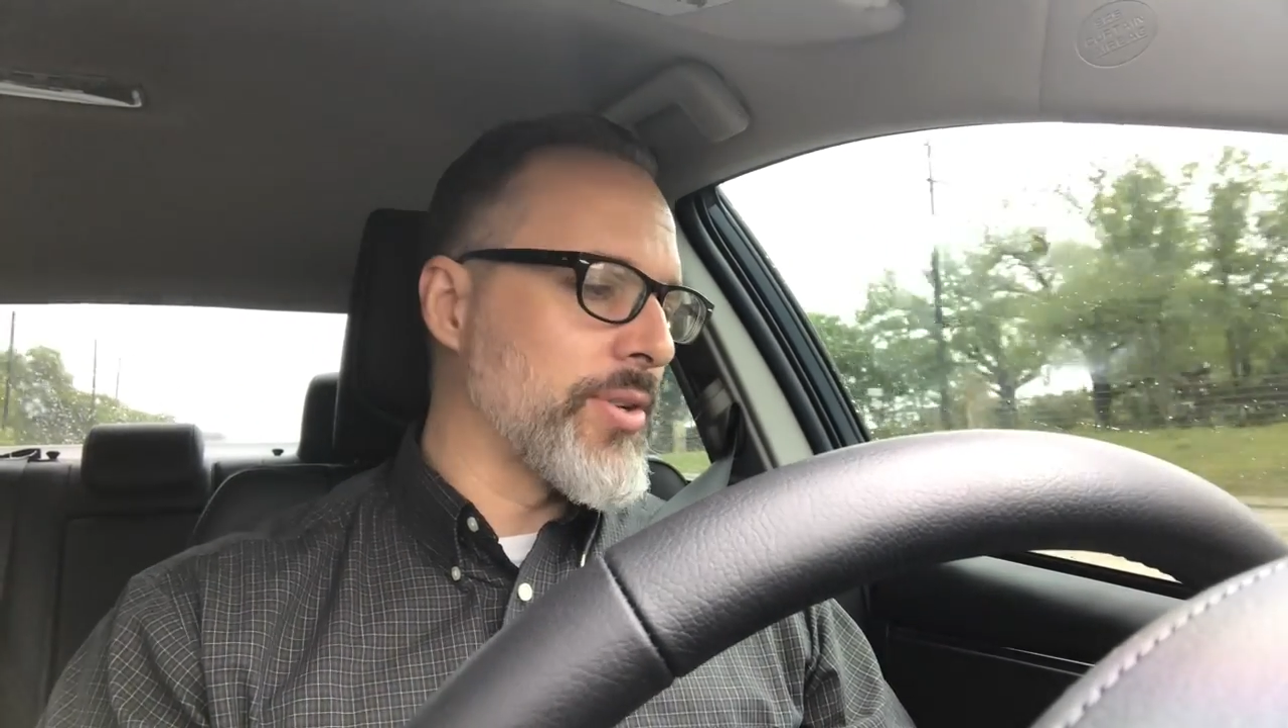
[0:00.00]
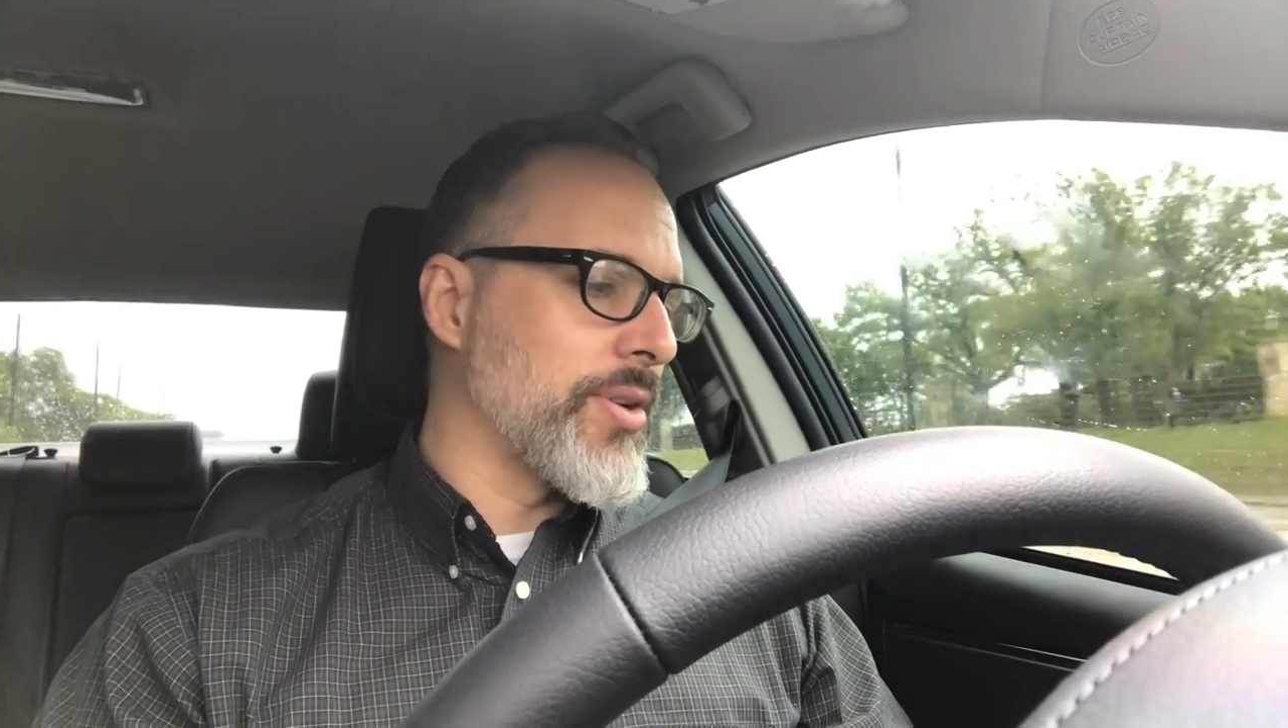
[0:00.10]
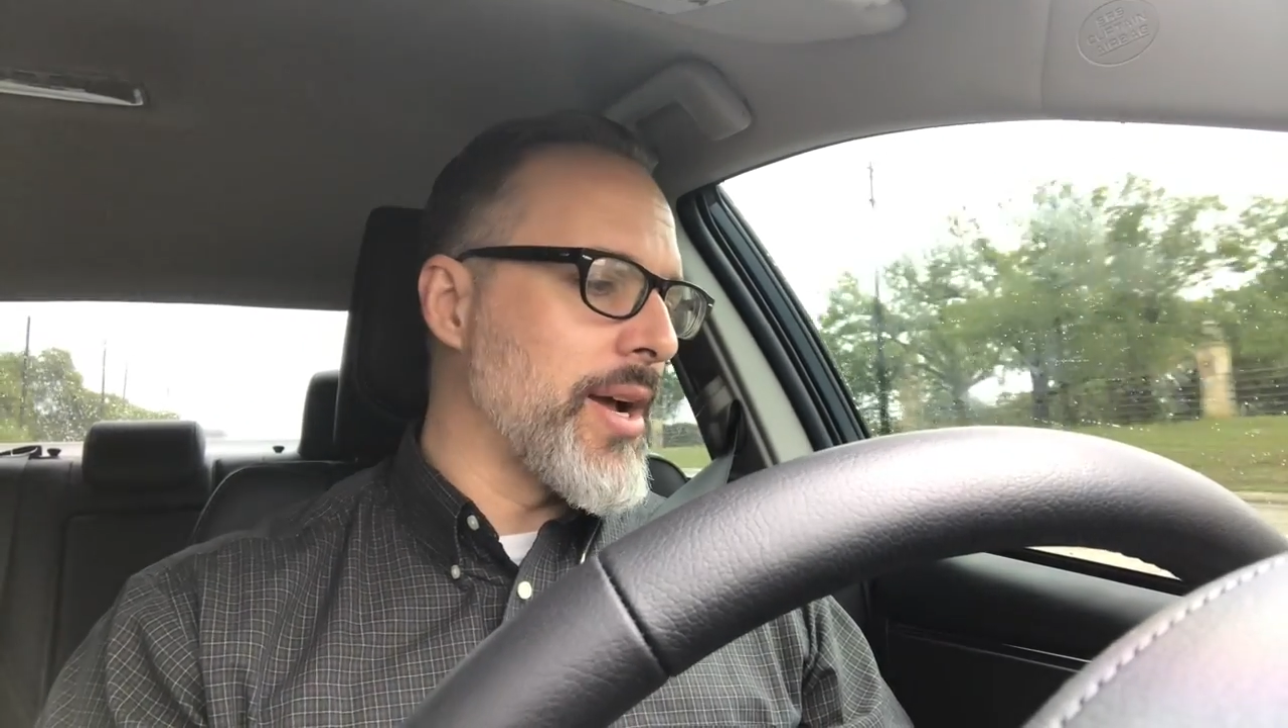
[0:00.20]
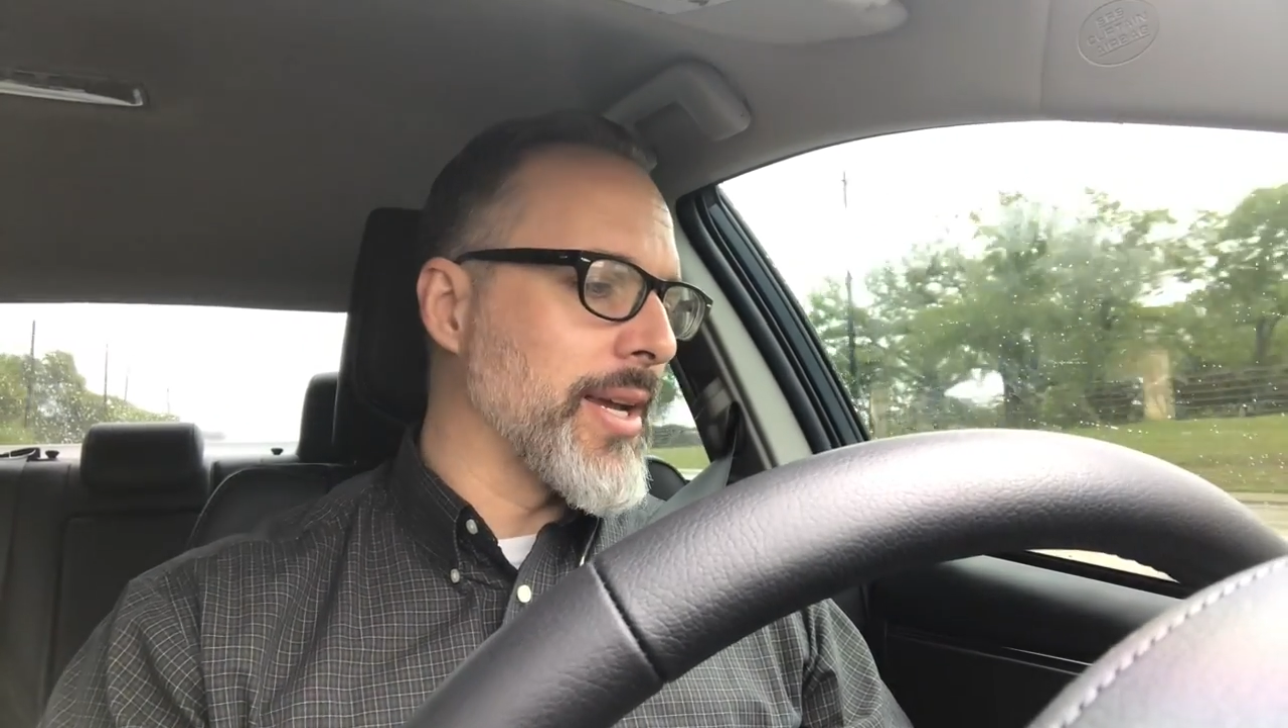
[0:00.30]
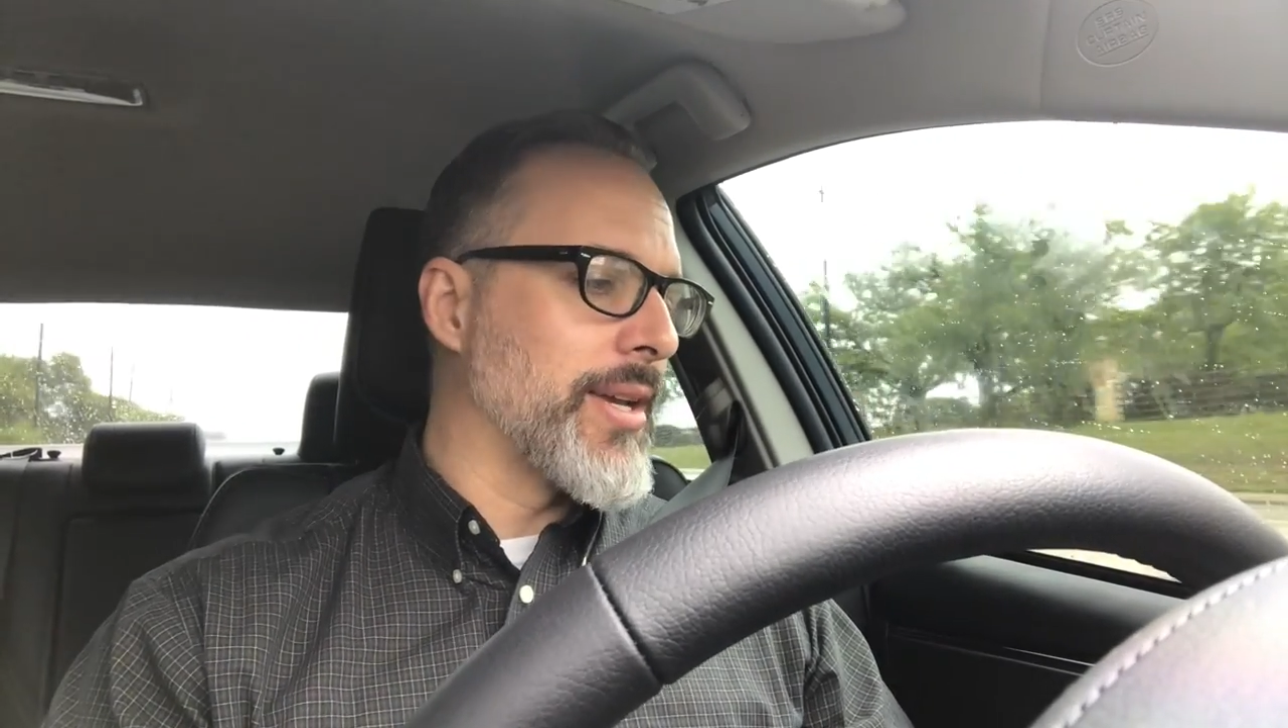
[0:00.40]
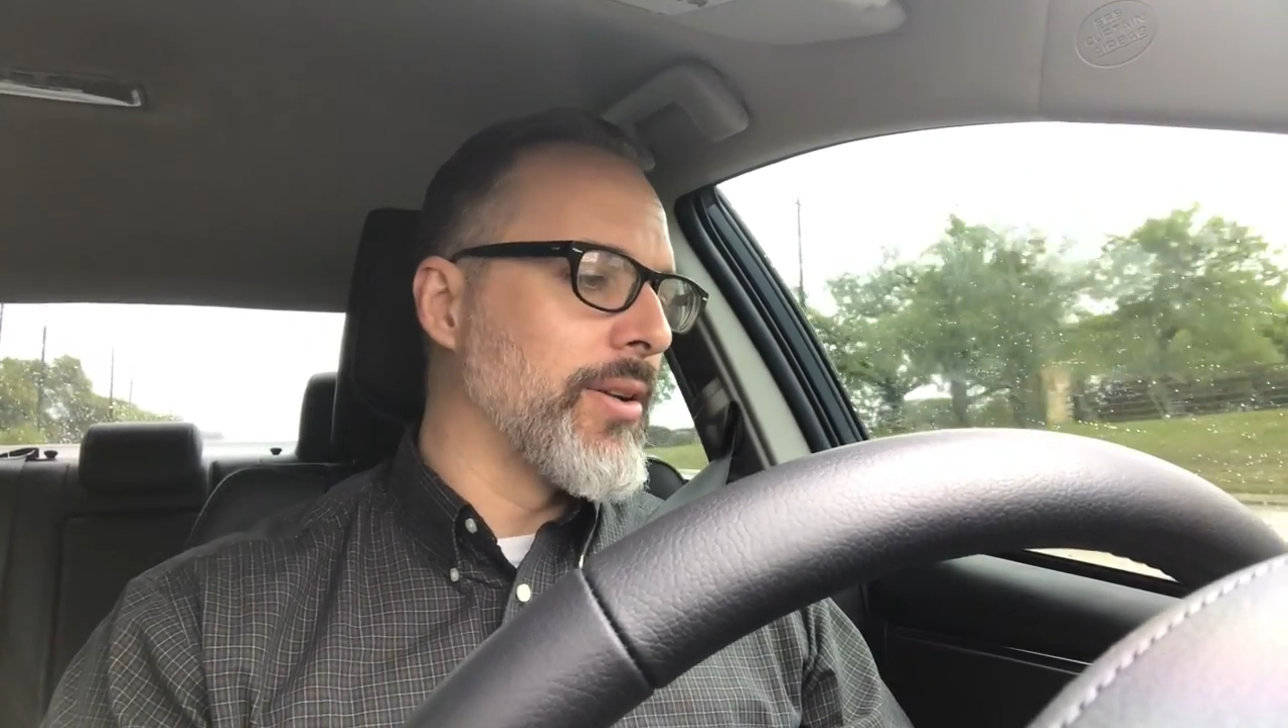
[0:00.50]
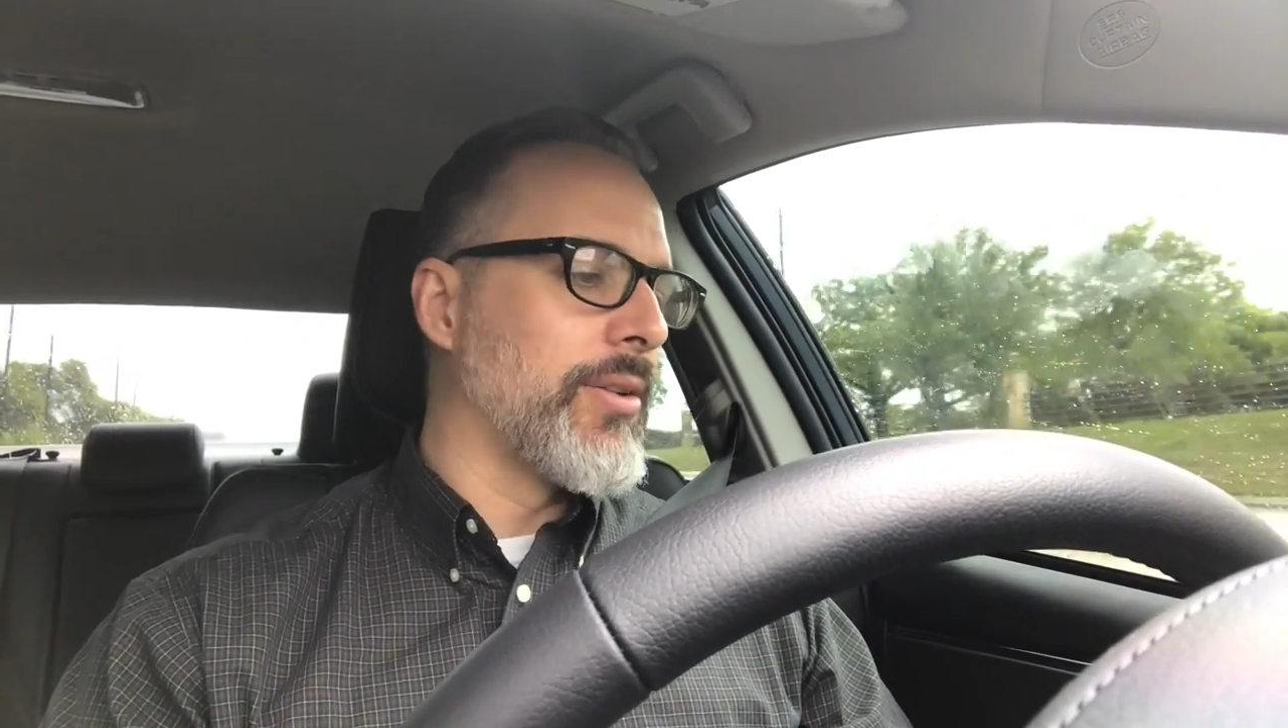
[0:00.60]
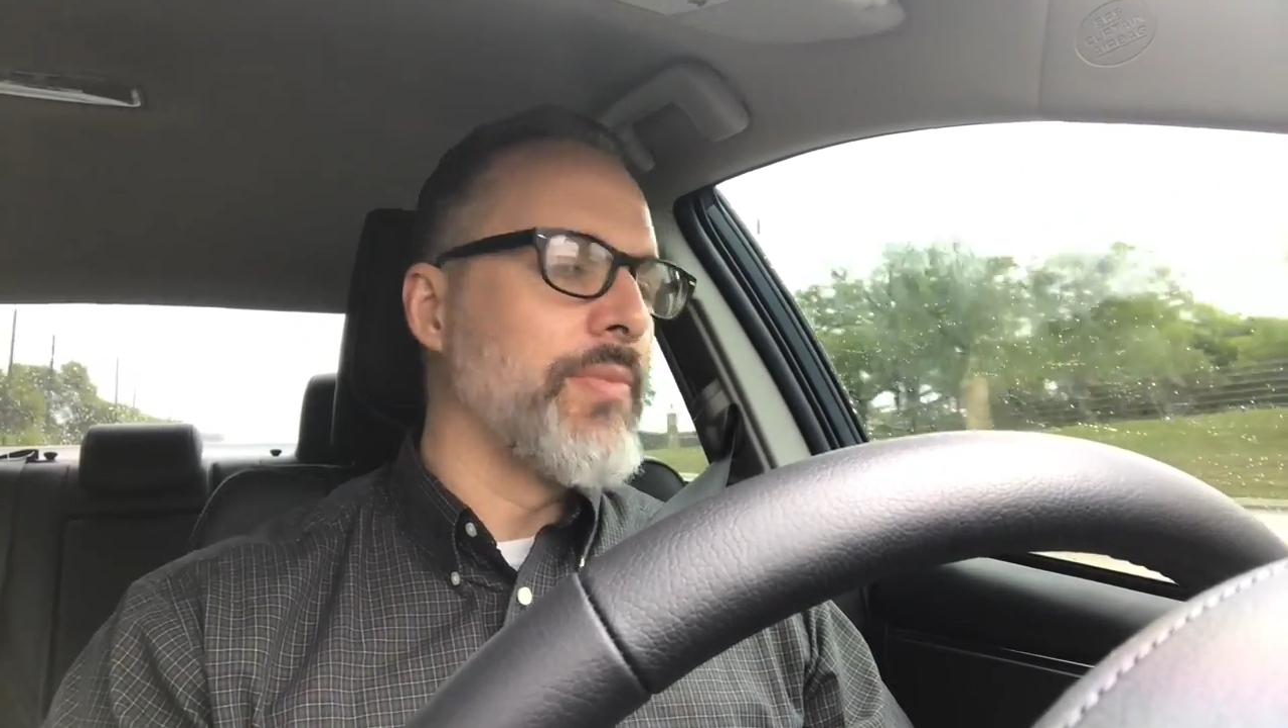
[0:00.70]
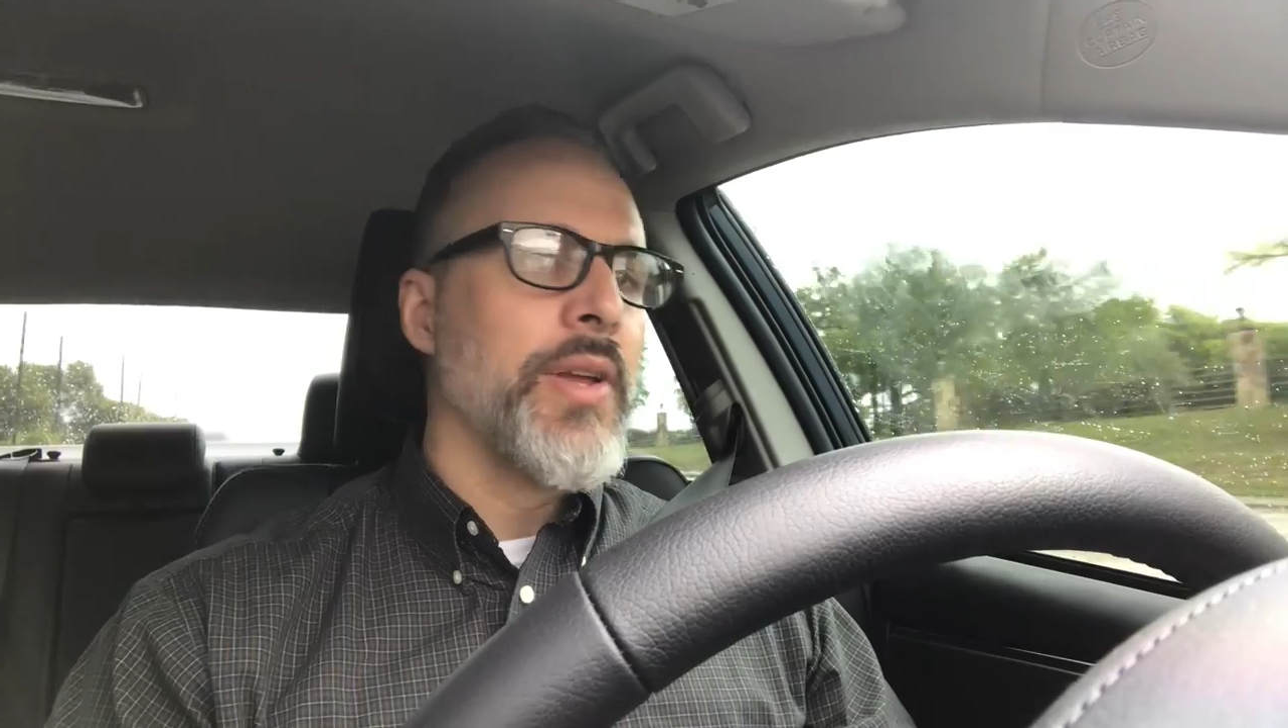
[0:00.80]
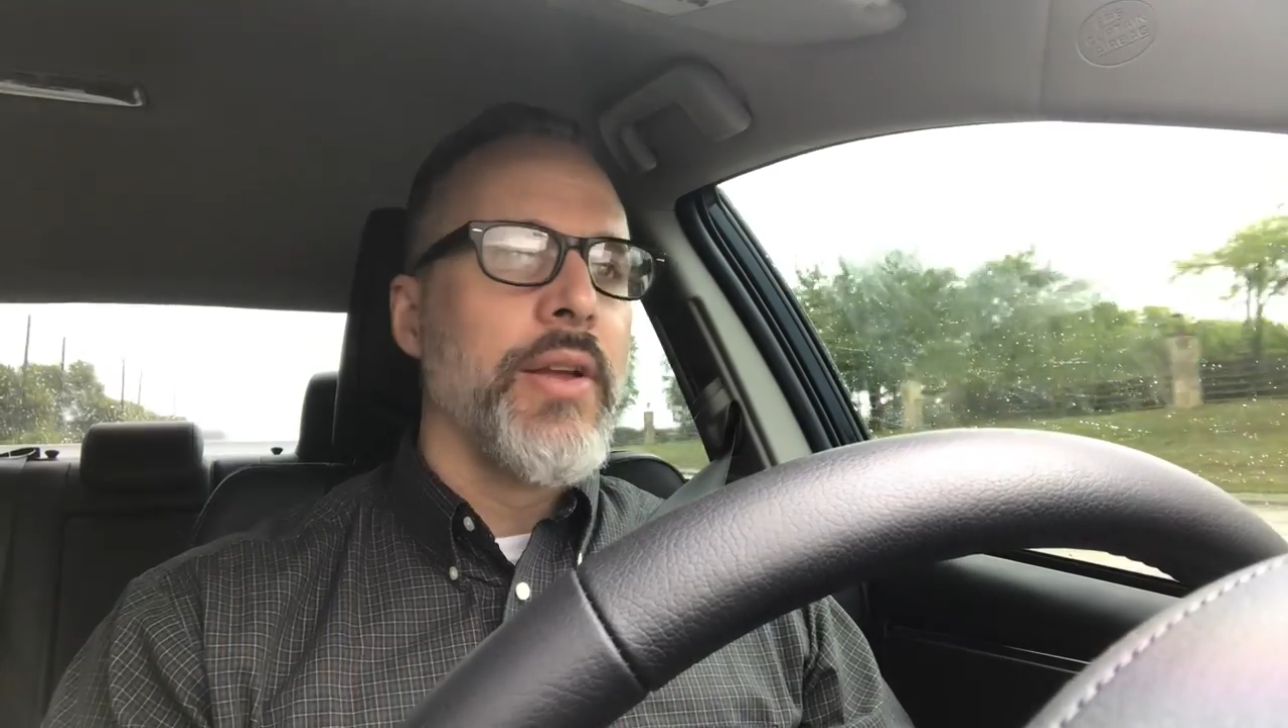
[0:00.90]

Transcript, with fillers: shalt not kill,